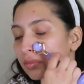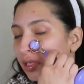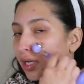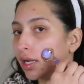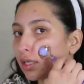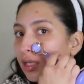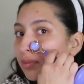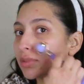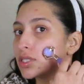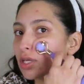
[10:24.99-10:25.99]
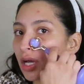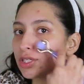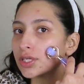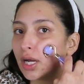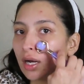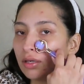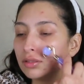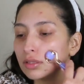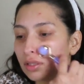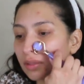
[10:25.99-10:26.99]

and kind of like massage it out.